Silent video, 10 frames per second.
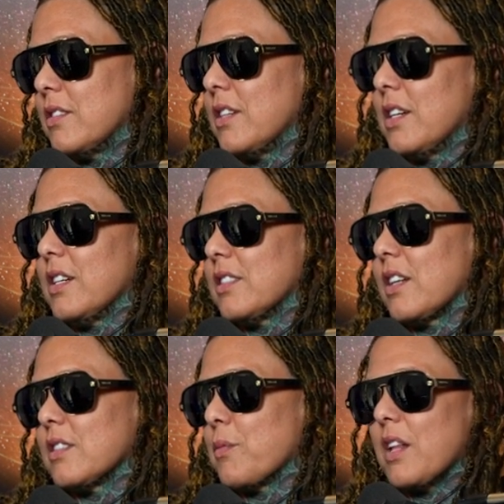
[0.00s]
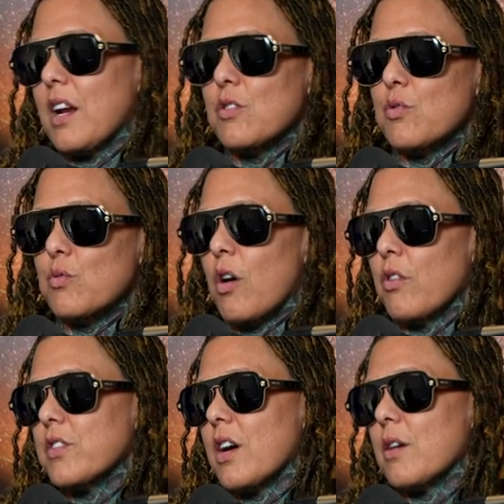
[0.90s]
Mm-hmm. It's not something that I do
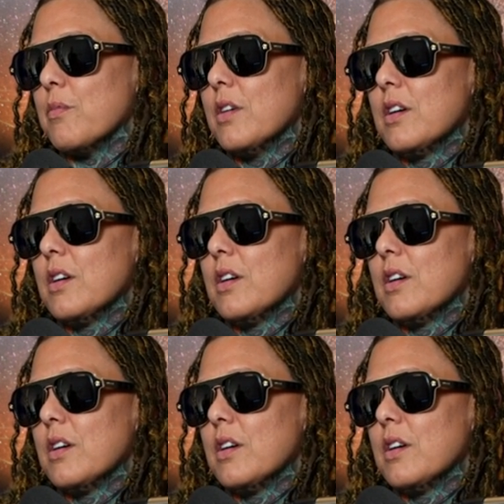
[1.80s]
all the time.